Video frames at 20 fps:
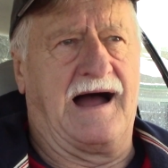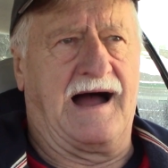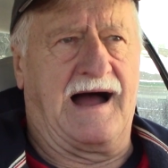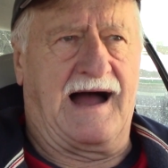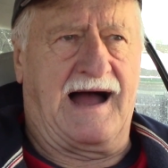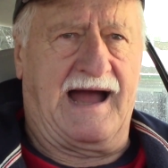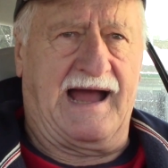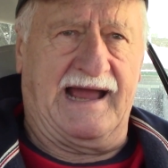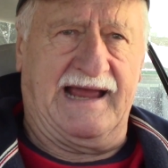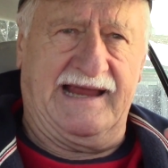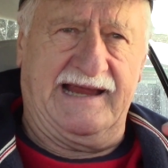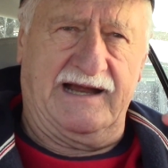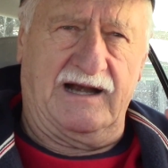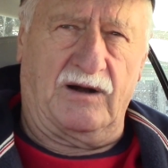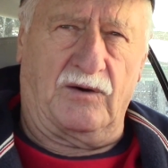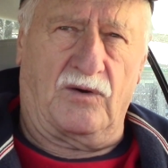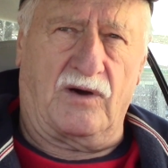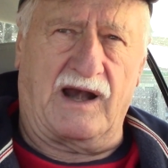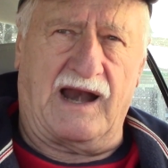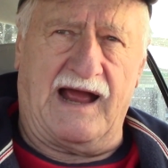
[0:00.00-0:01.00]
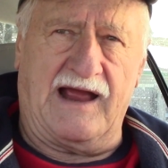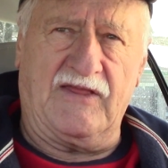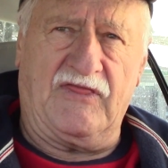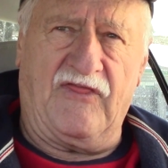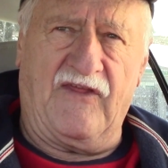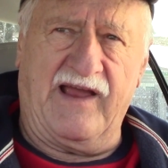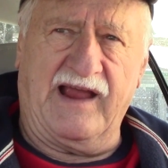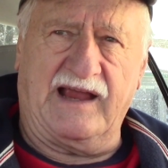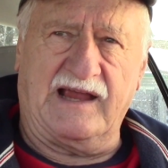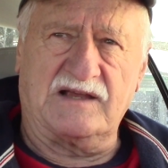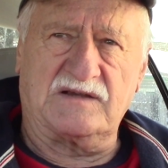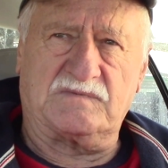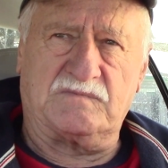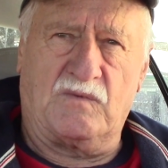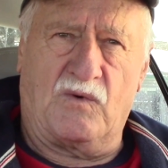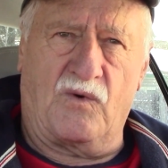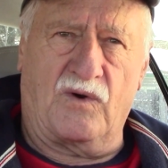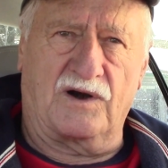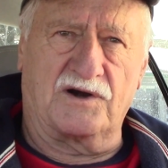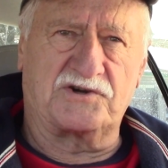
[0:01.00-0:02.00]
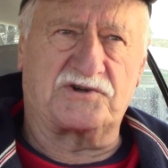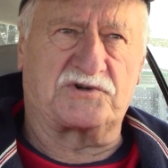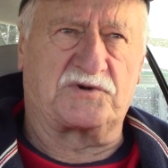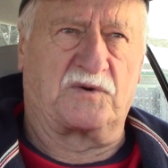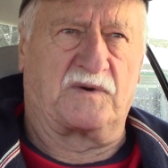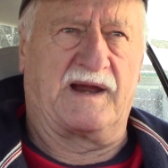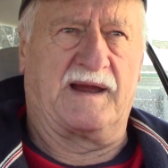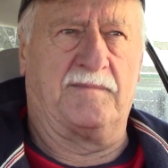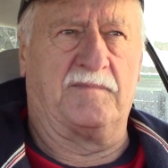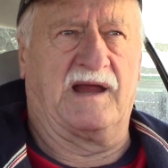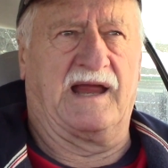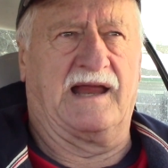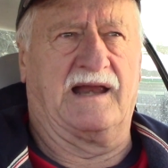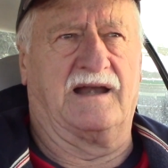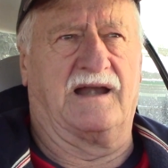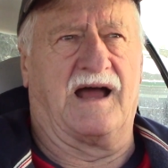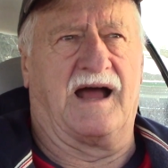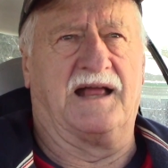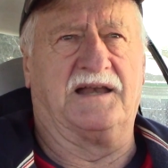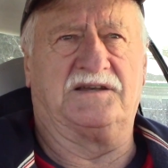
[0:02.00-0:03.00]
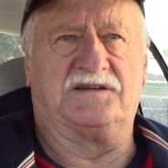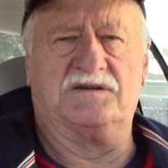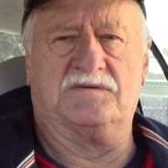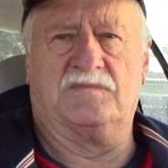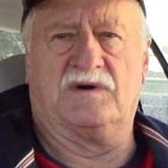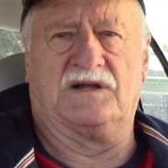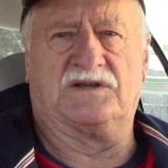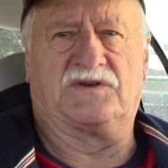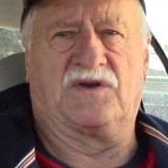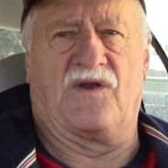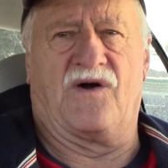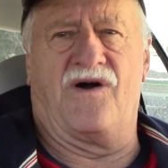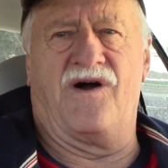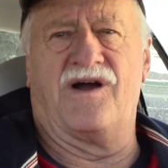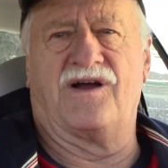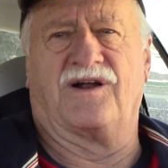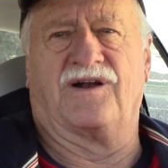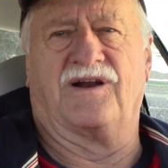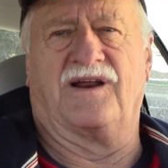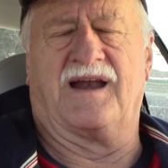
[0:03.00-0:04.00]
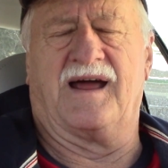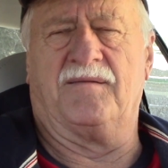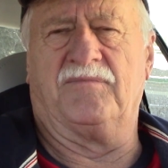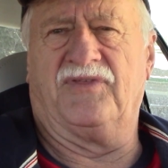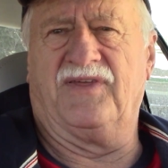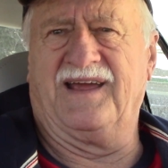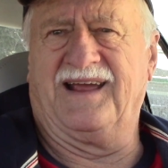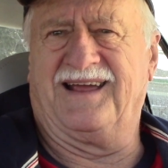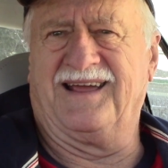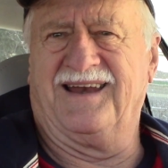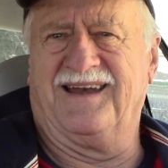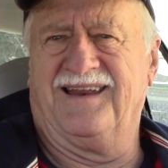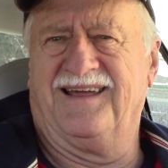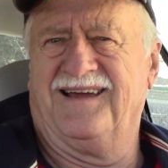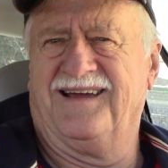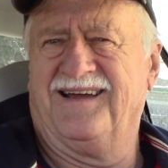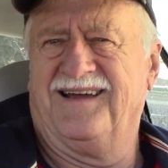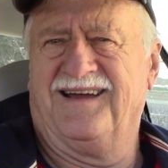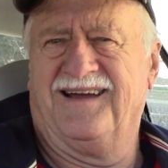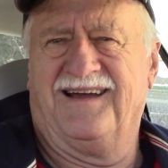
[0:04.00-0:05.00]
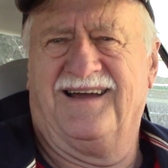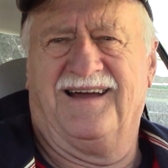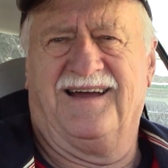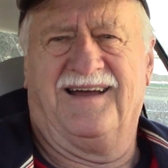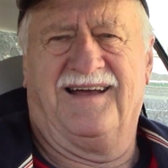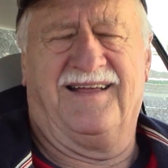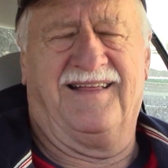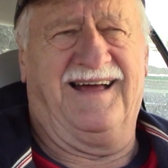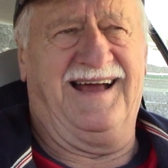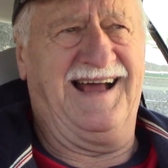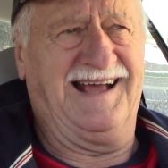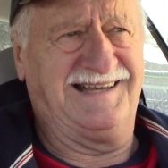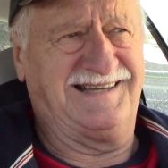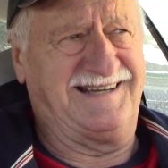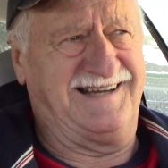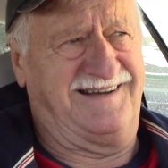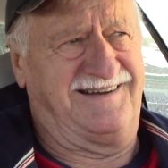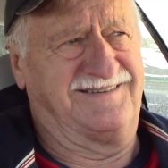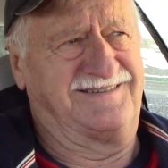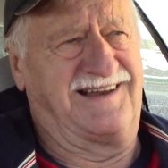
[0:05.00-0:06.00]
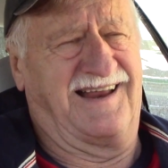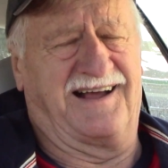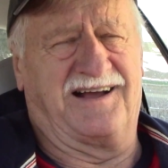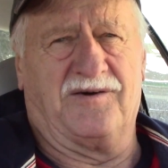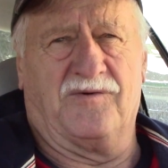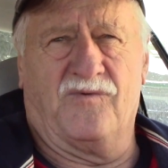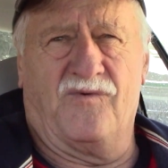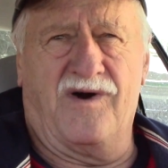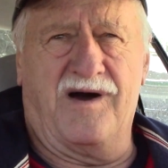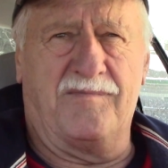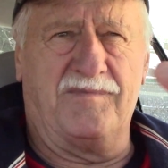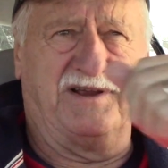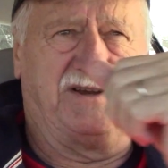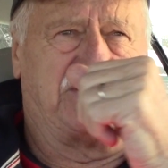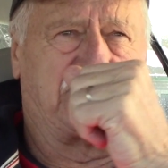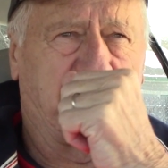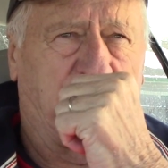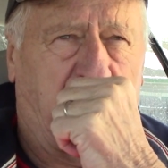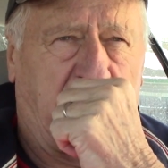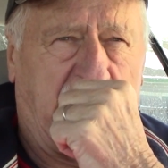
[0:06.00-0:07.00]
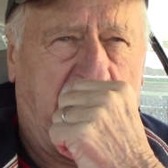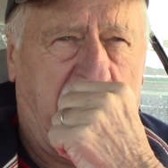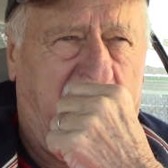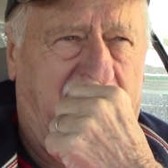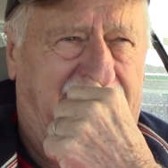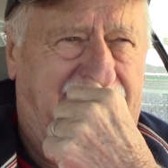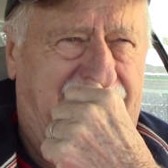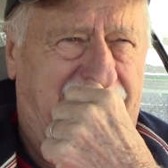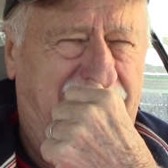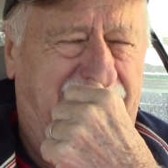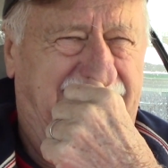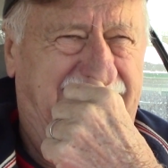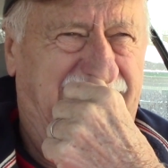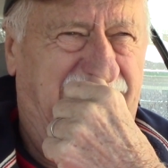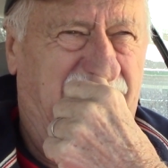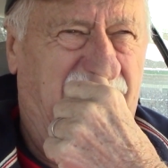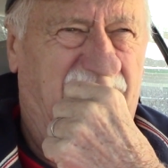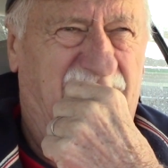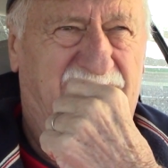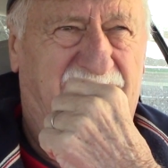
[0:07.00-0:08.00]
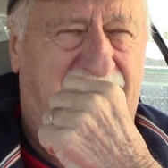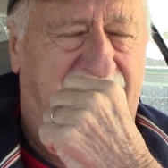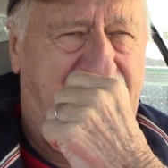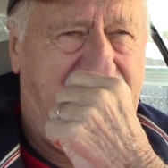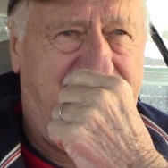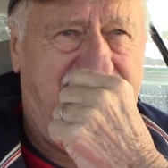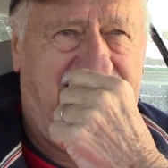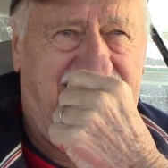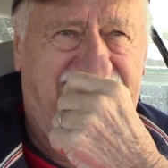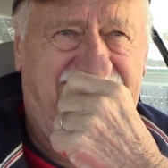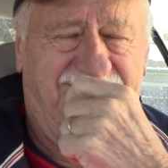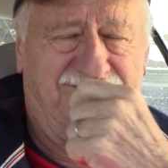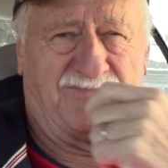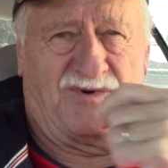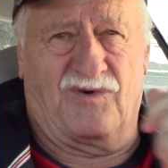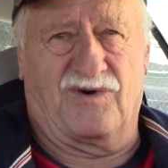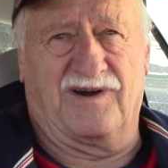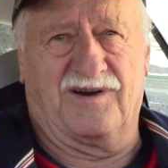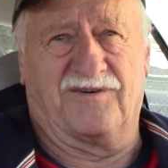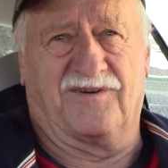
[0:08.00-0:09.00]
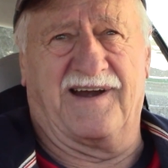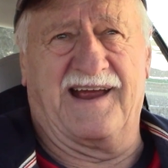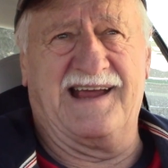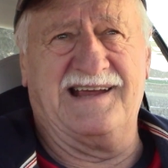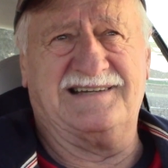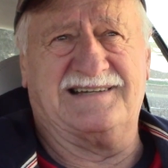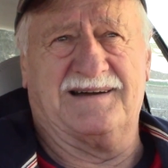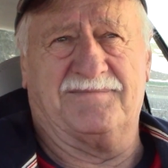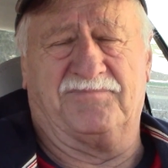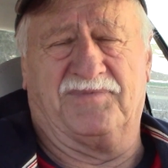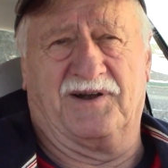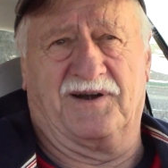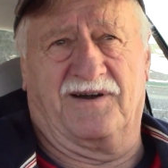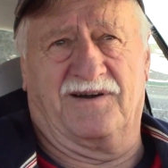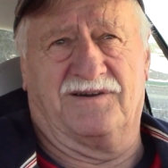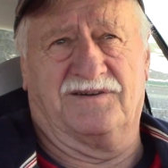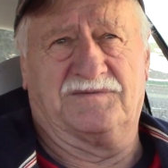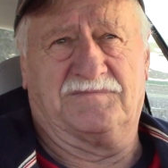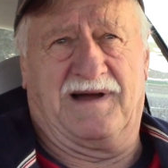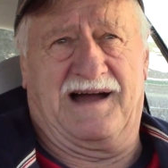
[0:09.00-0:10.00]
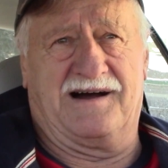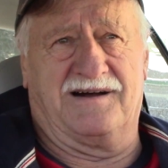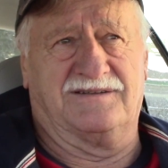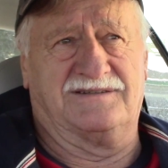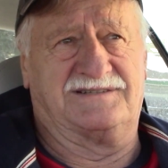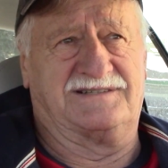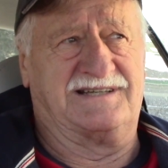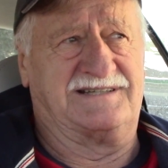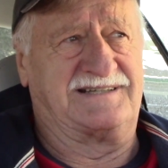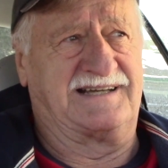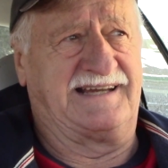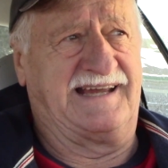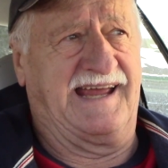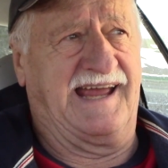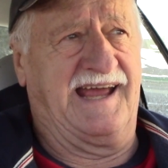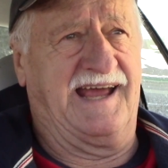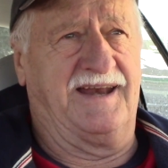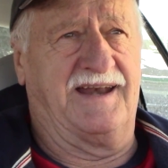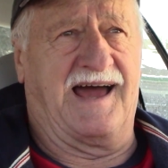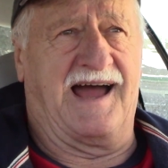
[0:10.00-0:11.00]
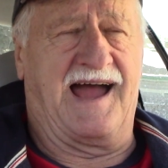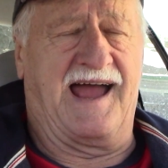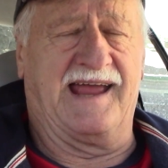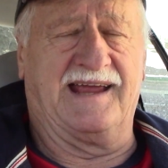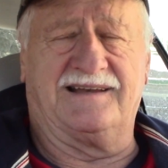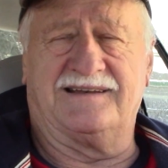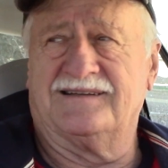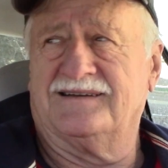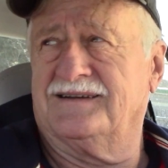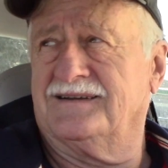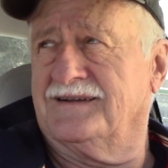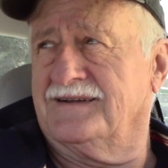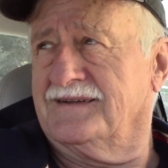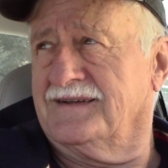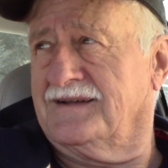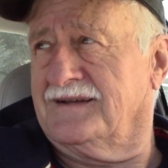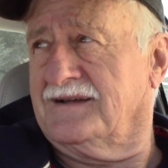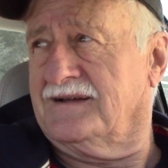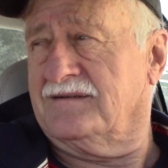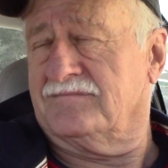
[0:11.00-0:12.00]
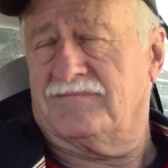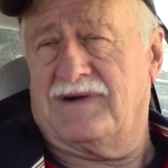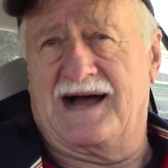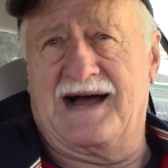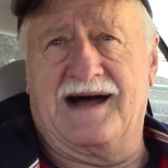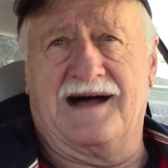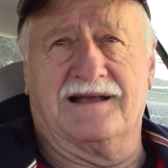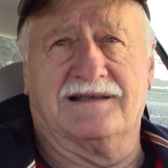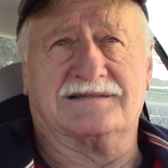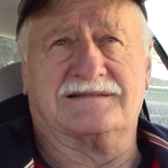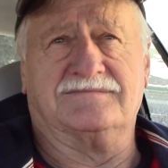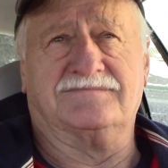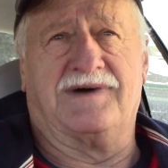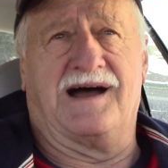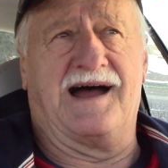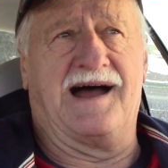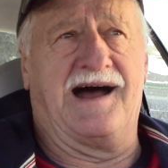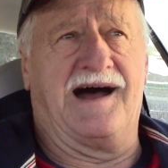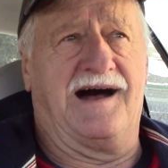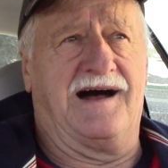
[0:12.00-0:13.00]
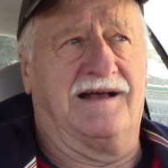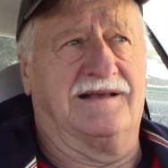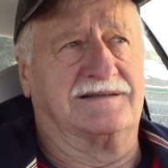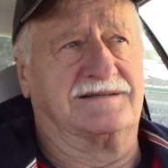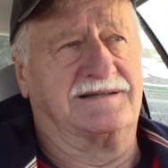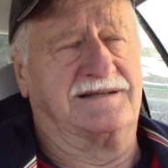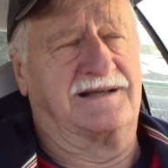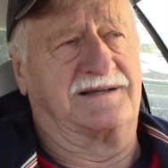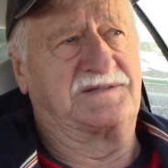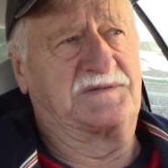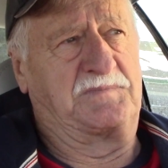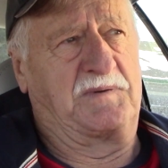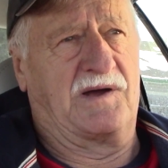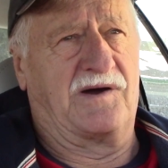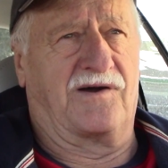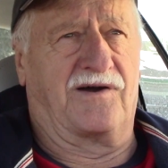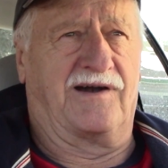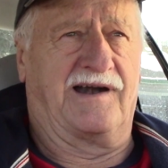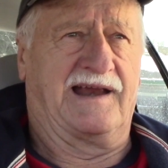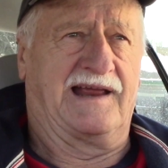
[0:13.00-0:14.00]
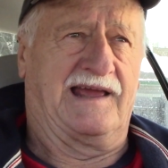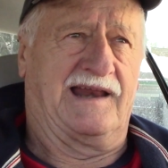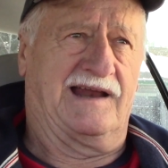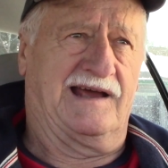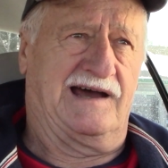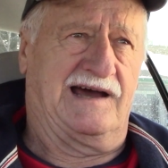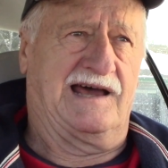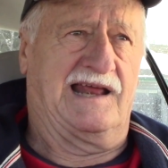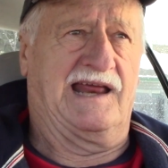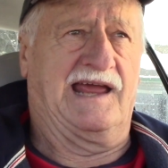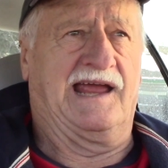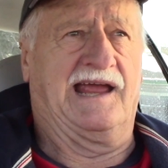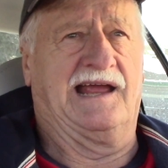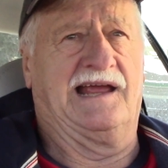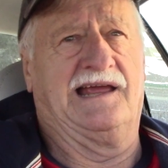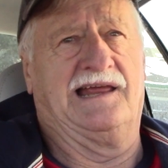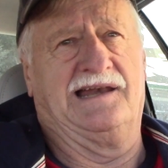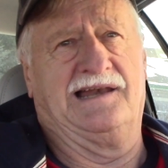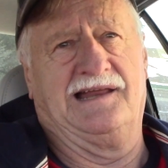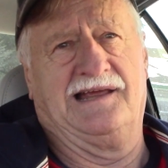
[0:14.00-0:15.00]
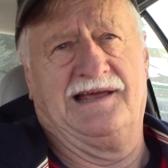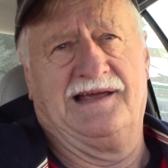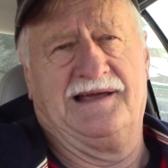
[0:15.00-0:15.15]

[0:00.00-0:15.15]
I hear what I think is more screaming not too much longer, and I'm thinking, that sounds like a woman screaming. I mean, no, born and raised up there in those mountains as a kid, hiked miles and miles and exploring and hunting, and